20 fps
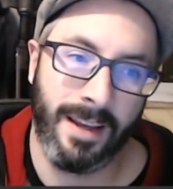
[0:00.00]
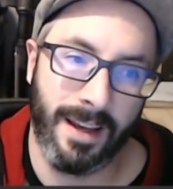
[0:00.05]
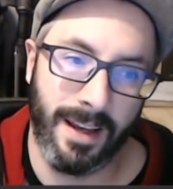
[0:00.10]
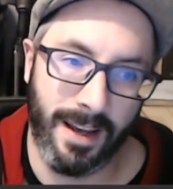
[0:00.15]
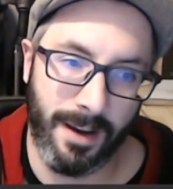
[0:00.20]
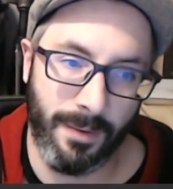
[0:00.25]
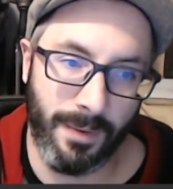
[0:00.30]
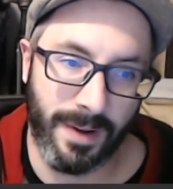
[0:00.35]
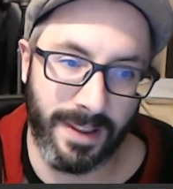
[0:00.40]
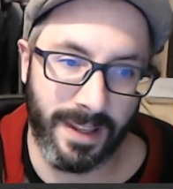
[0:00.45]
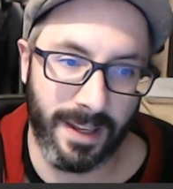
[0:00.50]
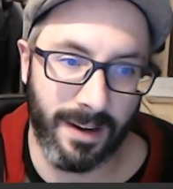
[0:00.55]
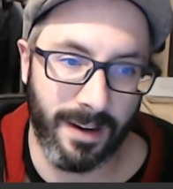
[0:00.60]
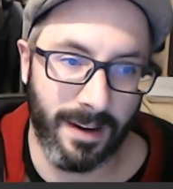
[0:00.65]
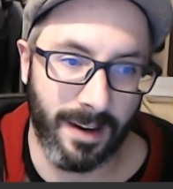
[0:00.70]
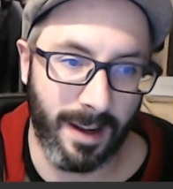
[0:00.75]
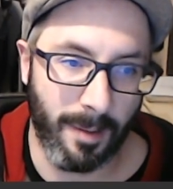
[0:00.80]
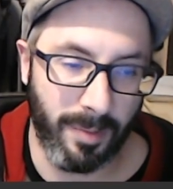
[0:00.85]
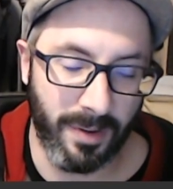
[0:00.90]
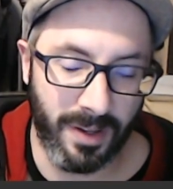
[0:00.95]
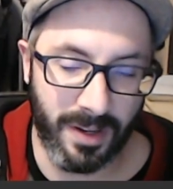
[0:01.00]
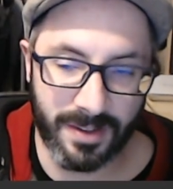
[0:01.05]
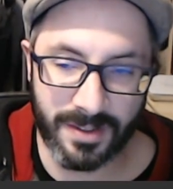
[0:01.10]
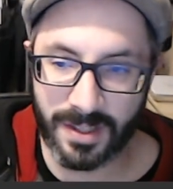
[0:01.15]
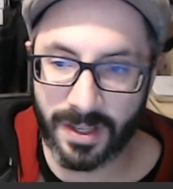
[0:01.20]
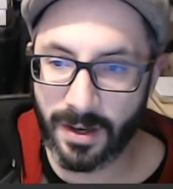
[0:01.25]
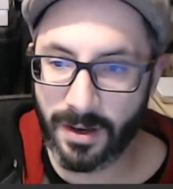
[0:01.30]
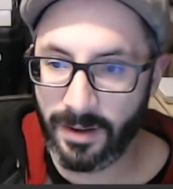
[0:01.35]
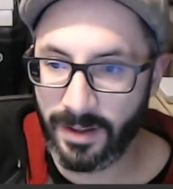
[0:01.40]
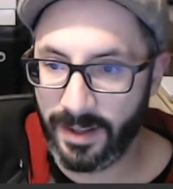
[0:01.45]
I went there a couple of years
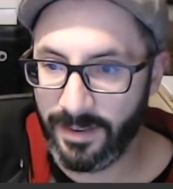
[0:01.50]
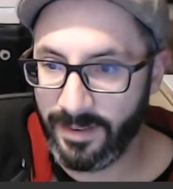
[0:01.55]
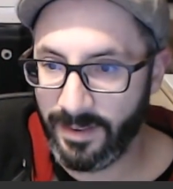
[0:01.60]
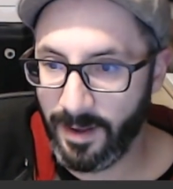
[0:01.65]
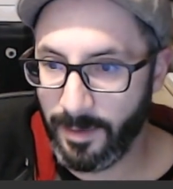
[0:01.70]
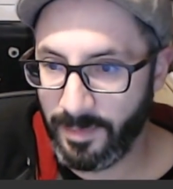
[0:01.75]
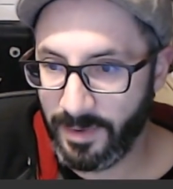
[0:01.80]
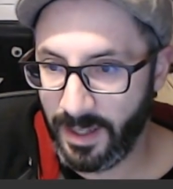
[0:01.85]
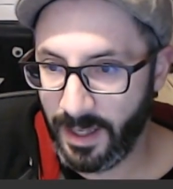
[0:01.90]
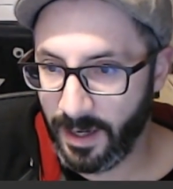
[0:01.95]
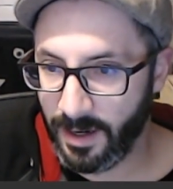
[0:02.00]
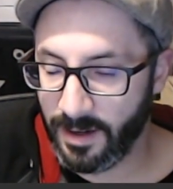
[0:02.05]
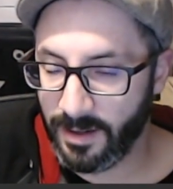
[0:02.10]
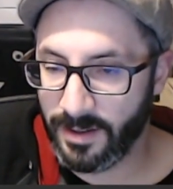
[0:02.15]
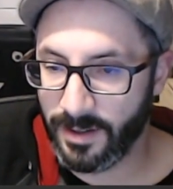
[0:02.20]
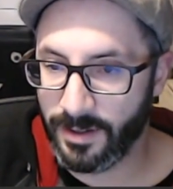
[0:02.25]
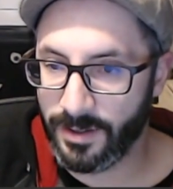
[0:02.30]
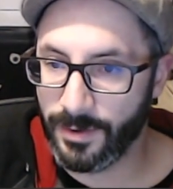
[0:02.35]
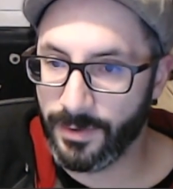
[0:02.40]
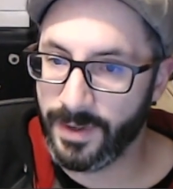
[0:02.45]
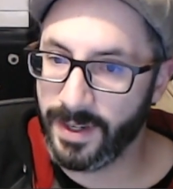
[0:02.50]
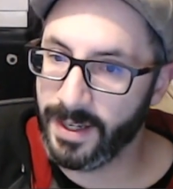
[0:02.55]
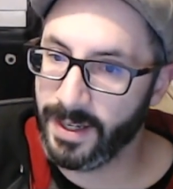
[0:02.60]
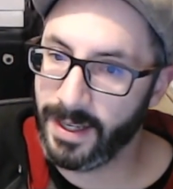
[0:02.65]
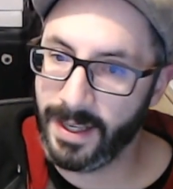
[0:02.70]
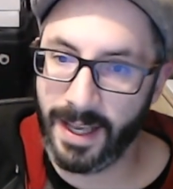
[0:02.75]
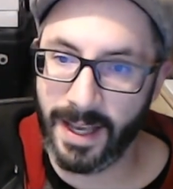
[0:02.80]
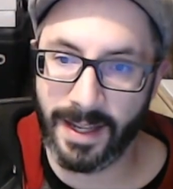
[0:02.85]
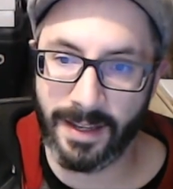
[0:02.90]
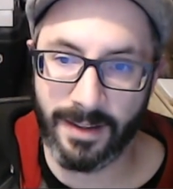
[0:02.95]
ago. They skipped a year. They're doing it
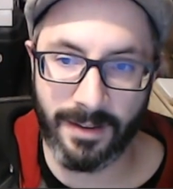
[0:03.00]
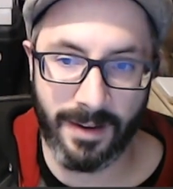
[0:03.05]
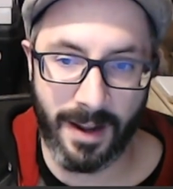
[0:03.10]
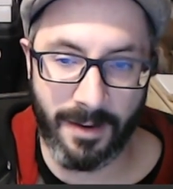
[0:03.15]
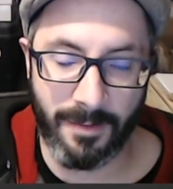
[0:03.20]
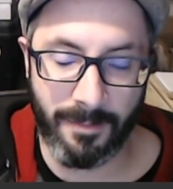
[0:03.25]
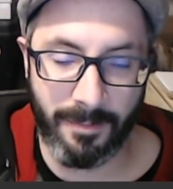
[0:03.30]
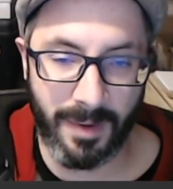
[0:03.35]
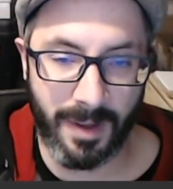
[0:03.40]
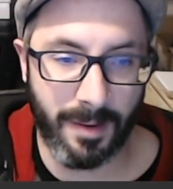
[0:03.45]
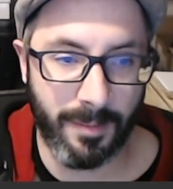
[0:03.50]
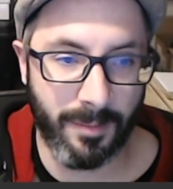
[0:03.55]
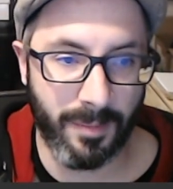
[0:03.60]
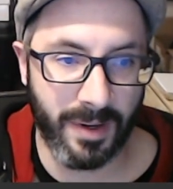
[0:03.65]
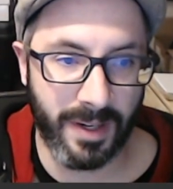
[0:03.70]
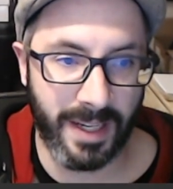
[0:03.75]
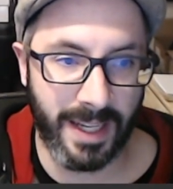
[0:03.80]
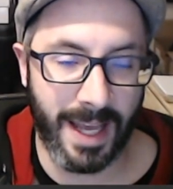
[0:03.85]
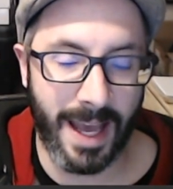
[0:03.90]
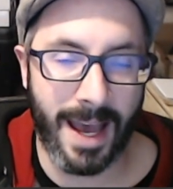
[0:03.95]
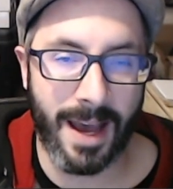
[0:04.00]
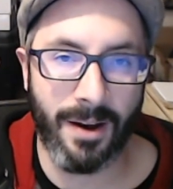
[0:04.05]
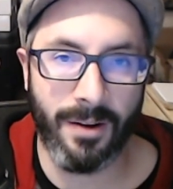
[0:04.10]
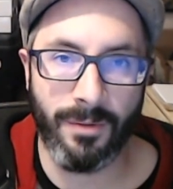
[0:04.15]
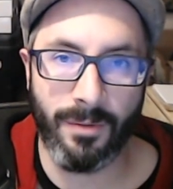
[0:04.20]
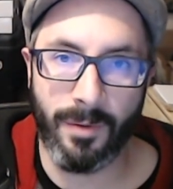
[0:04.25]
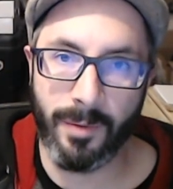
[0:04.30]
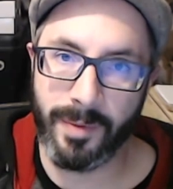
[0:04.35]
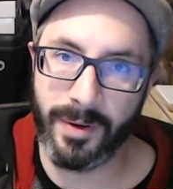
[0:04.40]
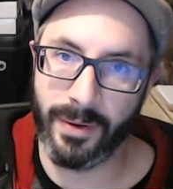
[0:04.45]
again. They're having me and Brittany out.
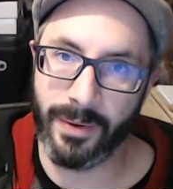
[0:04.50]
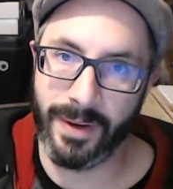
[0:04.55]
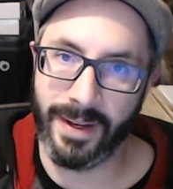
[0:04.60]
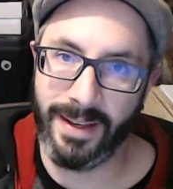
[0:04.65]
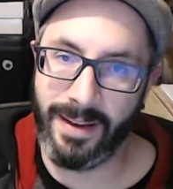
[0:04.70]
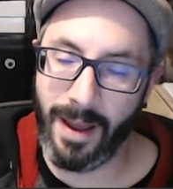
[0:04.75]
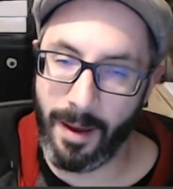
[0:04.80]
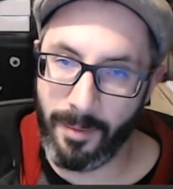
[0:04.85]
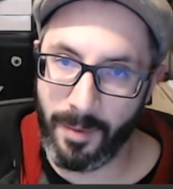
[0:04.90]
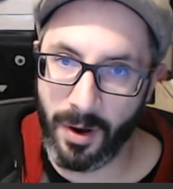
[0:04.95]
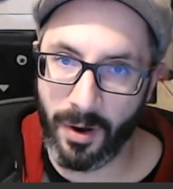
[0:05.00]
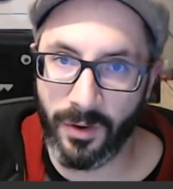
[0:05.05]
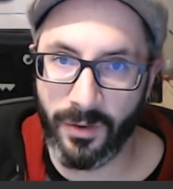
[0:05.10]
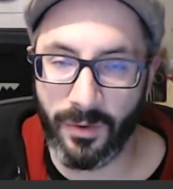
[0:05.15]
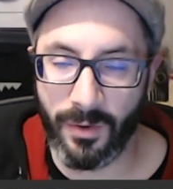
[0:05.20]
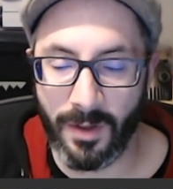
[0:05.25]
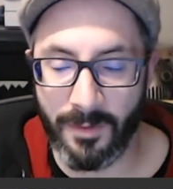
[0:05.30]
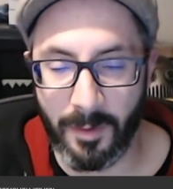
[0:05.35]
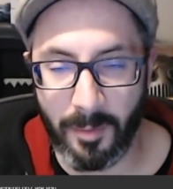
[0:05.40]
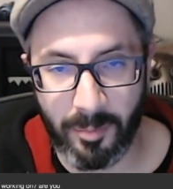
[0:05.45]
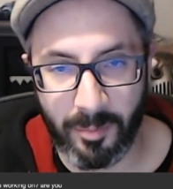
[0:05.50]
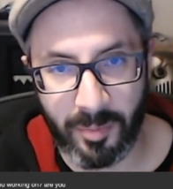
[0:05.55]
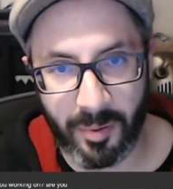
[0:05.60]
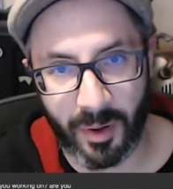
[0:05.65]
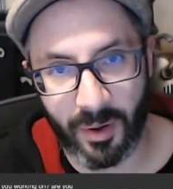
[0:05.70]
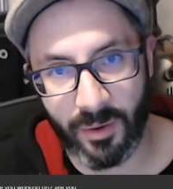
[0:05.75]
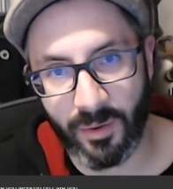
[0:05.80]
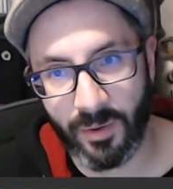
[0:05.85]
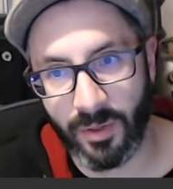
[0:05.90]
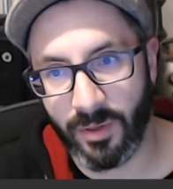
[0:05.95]
We'll be doing demos. We'll have a
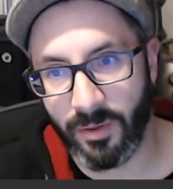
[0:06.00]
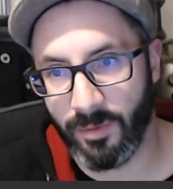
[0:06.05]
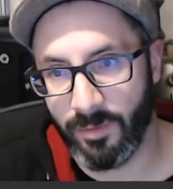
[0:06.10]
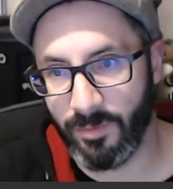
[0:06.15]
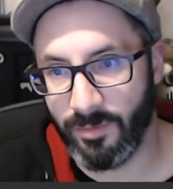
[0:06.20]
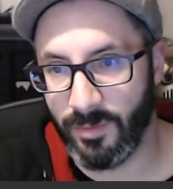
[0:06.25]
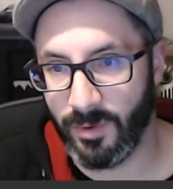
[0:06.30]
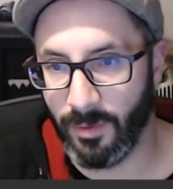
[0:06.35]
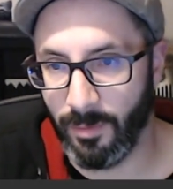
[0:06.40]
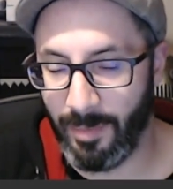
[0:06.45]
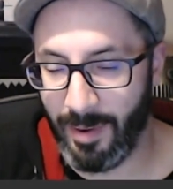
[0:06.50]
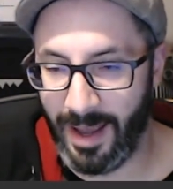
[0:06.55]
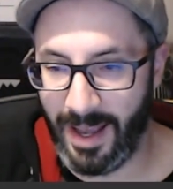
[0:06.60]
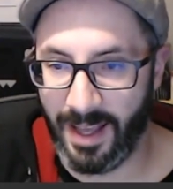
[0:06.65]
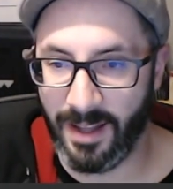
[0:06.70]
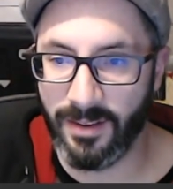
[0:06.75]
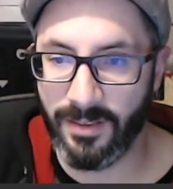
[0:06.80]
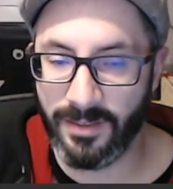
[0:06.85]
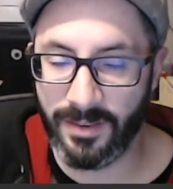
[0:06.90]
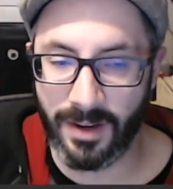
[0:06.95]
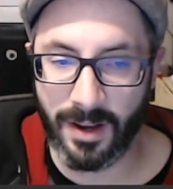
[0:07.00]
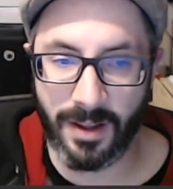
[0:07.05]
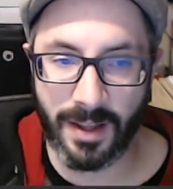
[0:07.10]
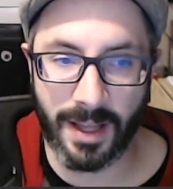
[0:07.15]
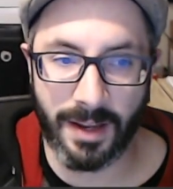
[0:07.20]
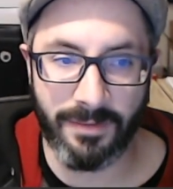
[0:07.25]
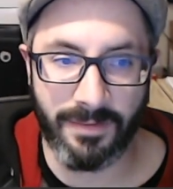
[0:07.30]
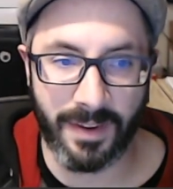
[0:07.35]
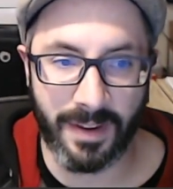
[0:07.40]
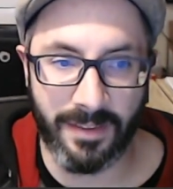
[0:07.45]
booth, panels, and all
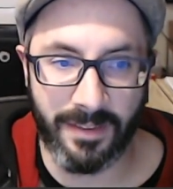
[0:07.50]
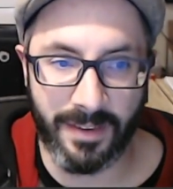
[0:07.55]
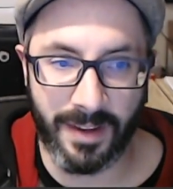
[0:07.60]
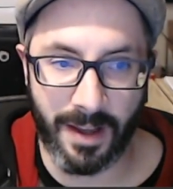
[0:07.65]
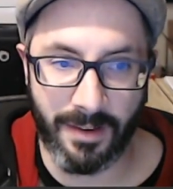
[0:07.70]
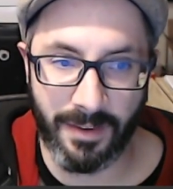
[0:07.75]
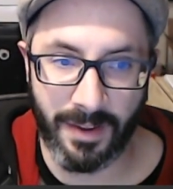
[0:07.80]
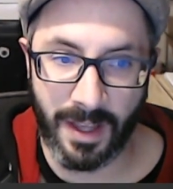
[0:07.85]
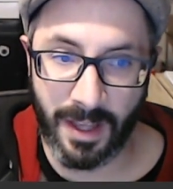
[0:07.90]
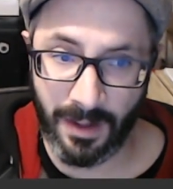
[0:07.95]
that fun stuff.